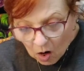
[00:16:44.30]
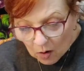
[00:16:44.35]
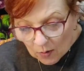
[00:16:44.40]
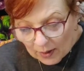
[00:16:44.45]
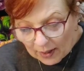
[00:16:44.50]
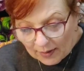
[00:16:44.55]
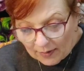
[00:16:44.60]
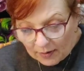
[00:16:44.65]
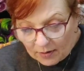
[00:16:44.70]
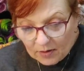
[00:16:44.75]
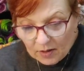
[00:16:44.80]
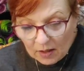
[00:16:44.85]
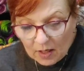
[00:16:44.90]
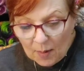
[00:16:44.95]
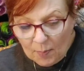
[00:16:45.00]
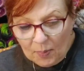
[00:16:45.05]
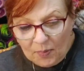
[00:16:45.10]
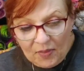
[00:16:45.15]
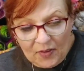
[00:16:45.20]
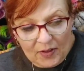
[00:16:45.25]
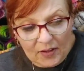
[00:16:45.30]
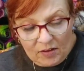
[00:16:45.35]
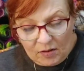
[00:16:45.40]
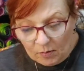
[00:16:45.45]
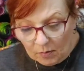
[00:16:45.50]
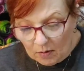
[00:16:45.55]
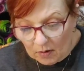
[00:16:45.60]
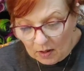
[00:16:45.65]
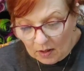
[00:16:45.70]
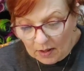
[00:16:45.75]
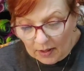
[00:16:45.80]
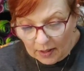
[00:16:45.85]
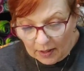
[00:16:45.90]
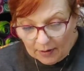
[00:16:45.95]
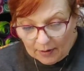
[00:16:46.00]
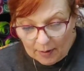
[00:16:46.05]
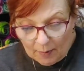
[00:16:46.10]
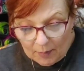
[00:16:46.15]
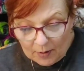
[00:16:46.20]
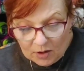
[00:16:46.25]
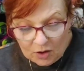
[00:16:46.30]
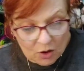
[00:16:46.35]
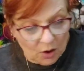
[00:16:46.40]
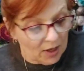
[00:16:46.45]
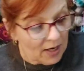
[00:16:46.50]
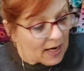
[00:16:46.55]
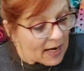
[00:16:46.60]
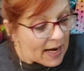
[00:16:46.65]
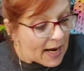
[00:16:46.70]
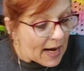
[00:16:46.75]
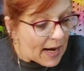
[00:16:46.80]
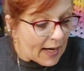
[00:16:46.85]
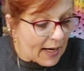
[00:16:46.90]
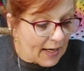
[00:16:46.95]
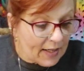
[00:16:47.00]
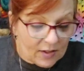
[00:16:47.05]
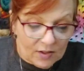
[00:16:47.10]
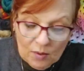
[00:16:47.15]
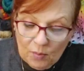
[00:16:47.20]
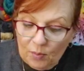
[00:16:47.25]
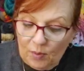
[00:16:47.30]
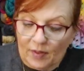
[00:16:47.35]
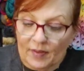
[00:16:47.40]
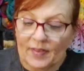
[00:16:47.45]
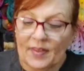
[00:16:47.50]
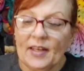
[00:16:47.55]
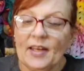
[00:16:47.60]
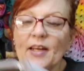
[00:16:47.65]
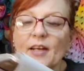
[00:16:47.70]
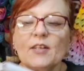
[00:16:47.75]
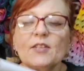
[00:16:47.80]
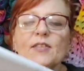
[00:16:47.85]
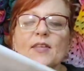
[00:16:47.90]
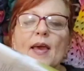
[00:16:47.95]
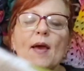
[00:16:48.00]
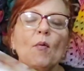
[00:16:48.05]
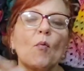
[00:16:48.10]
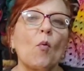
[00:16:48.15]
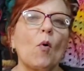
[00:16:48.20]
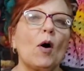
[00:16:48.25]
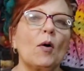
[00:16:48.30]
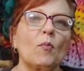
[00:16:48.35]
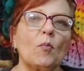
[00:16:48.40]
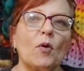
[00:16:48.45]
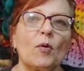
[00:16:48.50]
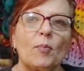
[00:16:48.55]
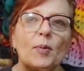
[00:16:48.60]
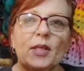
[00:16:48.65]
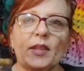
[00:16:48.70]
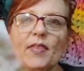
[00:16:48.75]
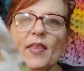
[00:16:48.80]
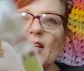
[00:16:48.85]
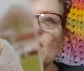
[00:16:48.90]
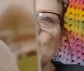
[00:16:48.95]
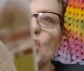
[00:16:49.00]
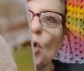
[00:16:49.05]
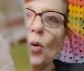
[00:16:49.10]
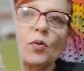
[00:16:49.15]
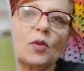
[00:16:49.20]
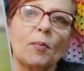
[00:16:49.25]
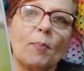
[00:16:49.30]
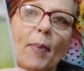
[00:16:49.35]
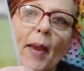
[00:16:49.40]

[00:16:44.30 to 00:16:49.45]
Okay, there's a couple things in here I want to show you. Here's a here's that one where we, they showed the